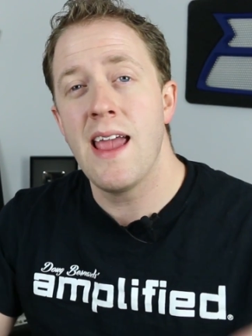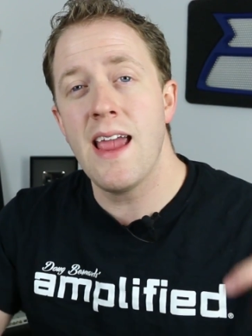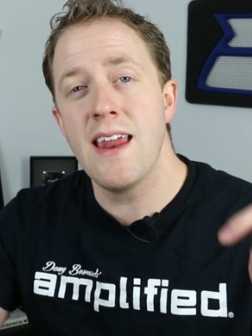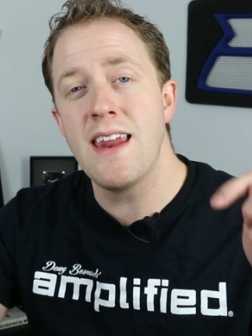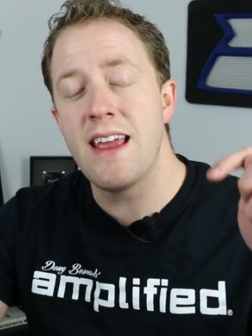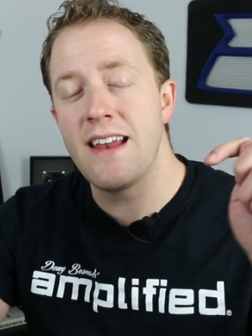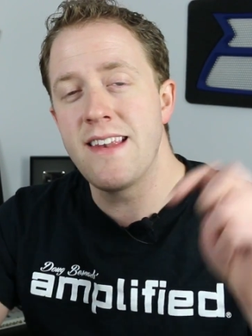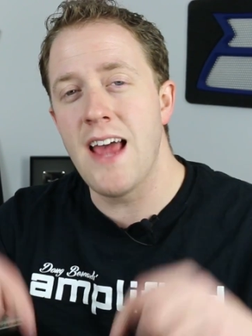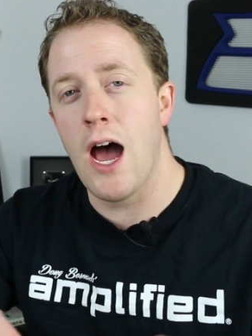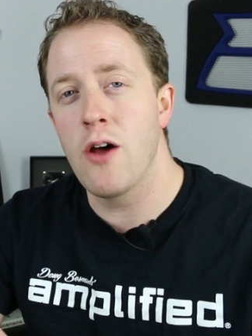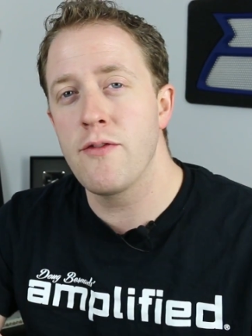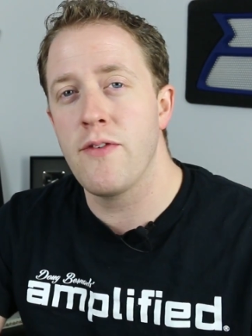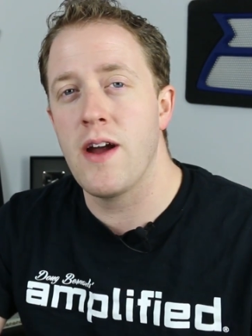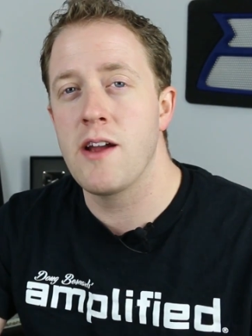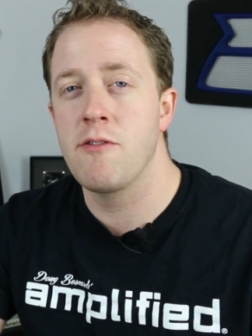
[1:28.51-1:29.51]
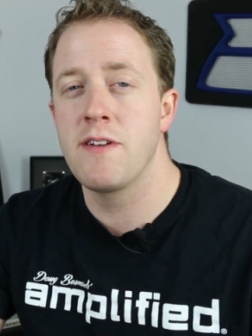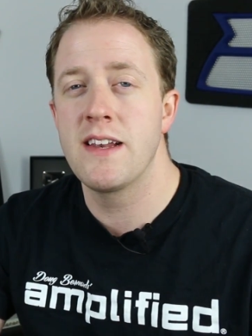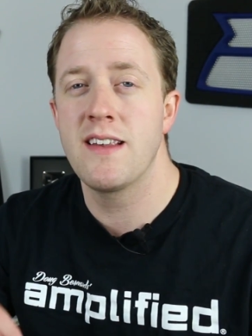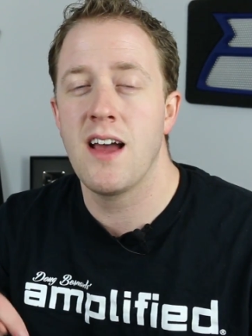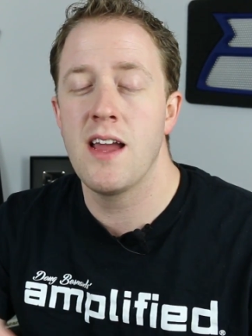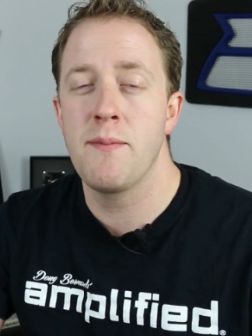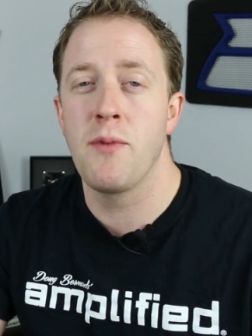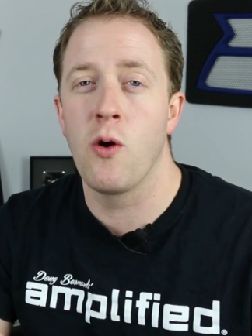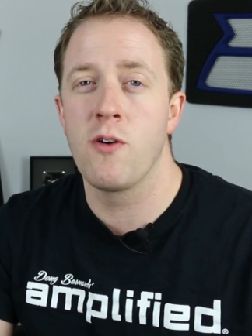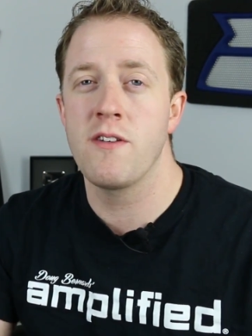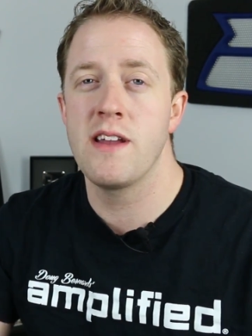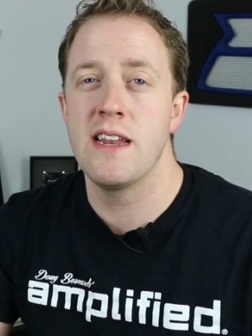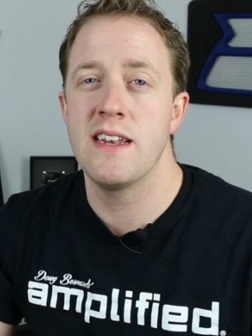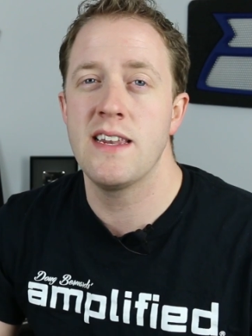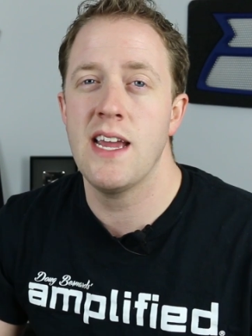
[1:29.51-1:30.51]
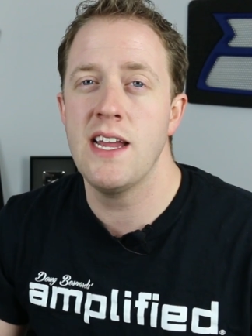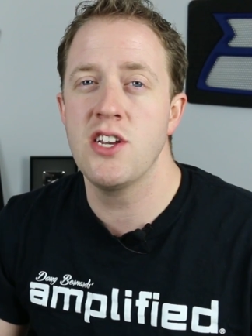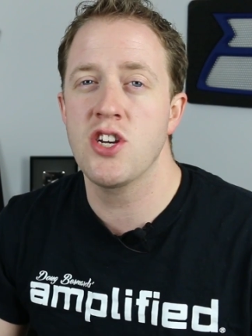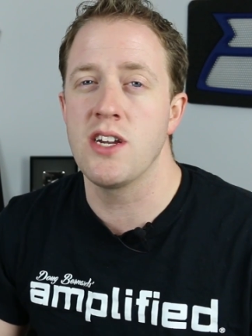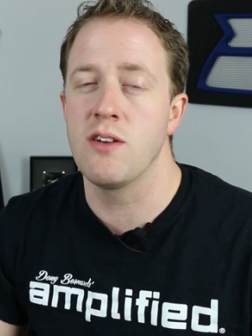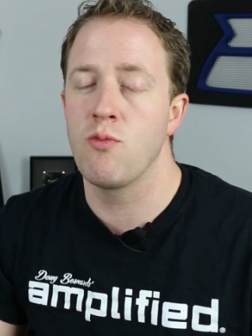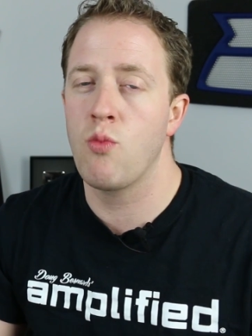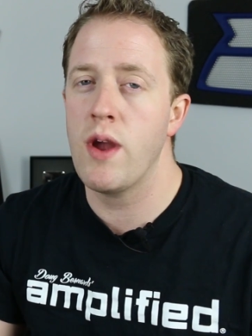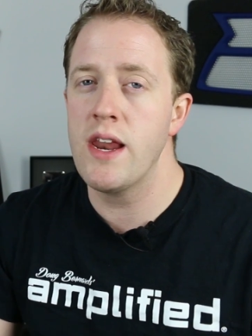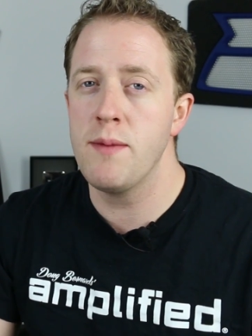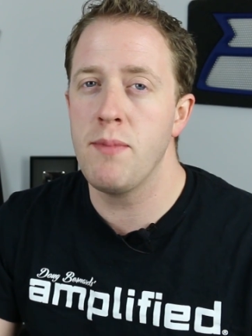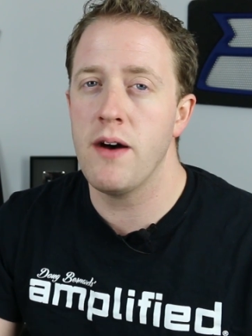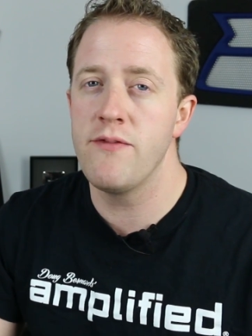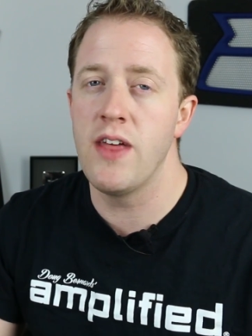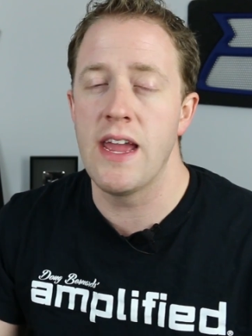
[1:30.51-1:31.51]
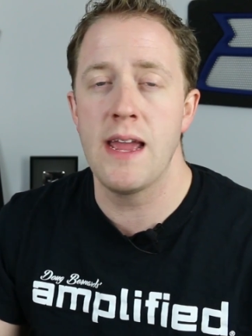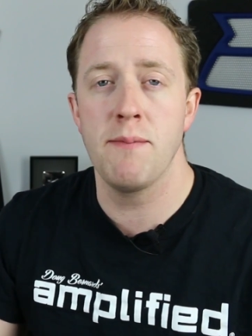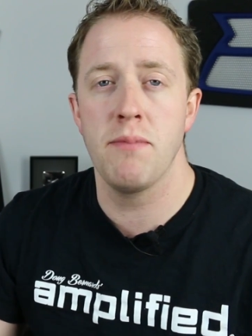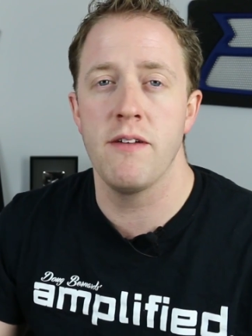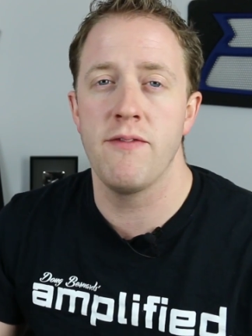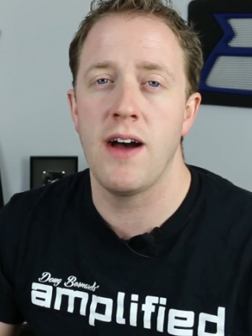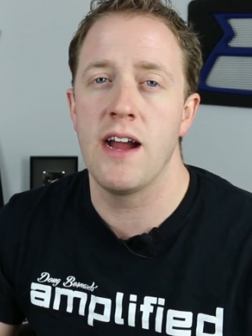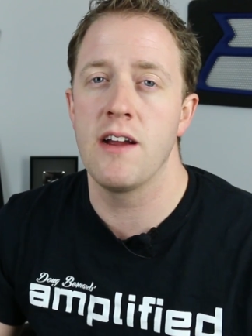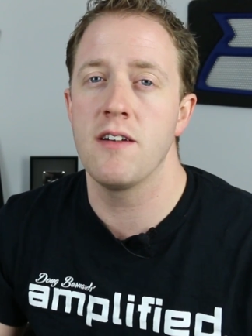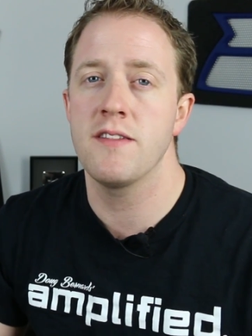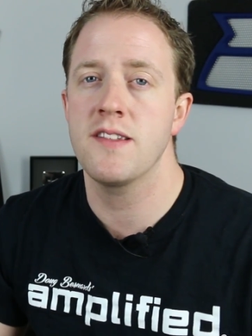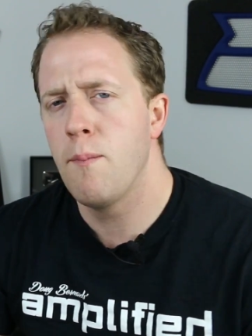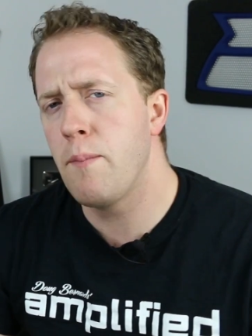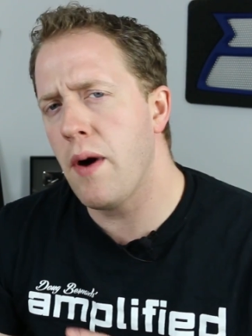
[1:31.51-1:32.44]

in a downfiring type orientation right above the amplifiers.